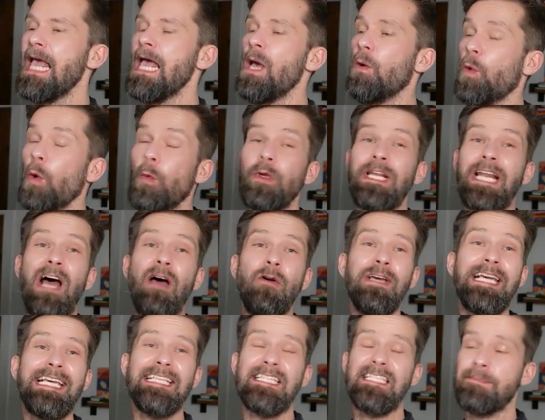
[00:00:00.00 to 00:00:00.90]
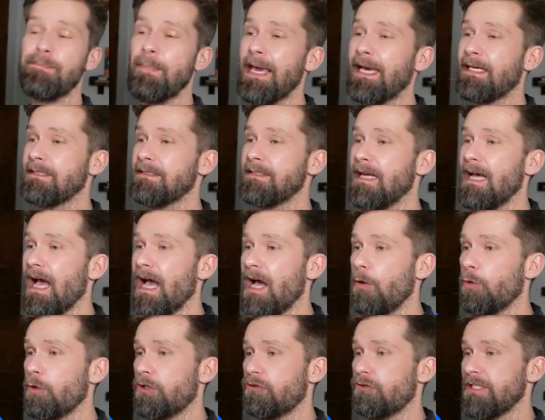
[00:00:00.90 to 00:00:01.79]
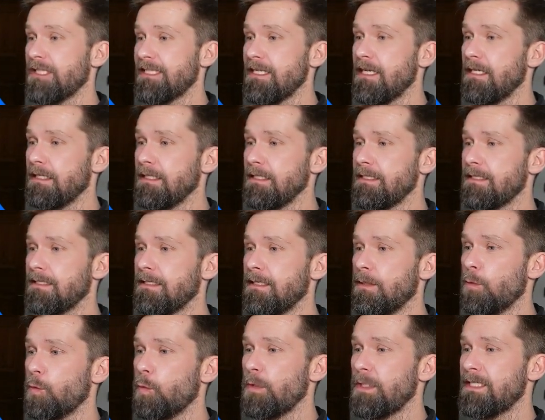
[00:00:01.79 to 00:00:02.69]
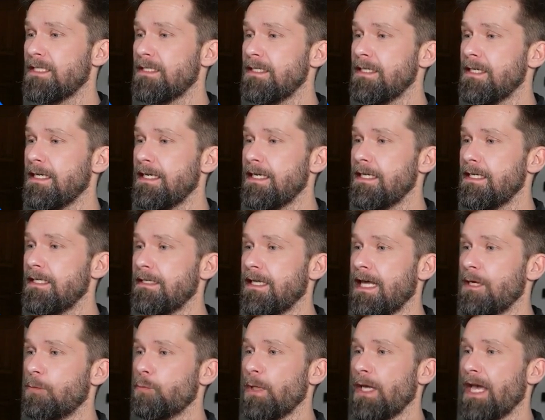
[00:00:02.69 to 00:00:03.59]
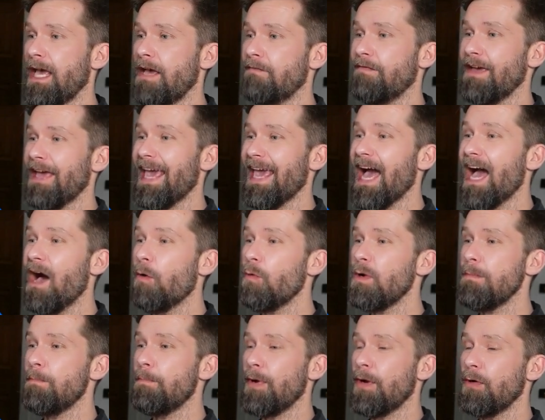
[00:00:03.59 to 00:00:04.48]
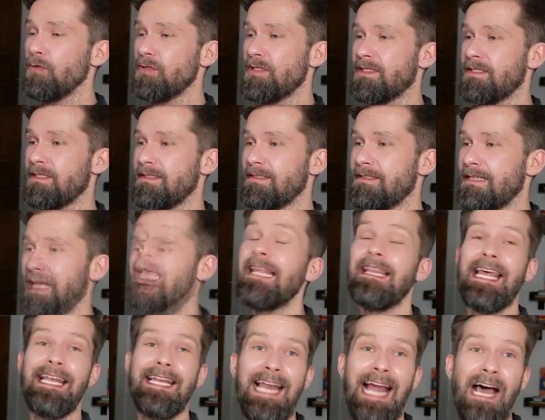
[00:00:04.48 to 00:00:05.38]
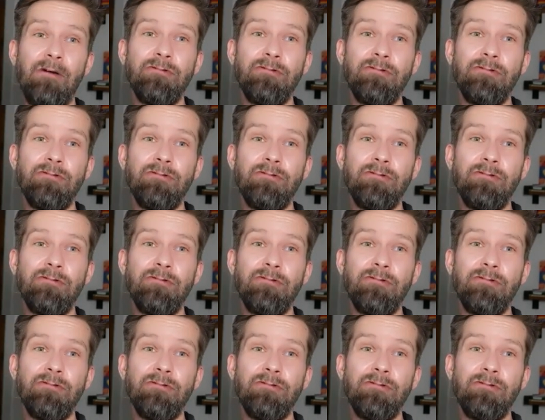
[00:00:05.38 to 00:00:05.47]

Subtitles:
When we now inspect our results, we see here that we have our post step that now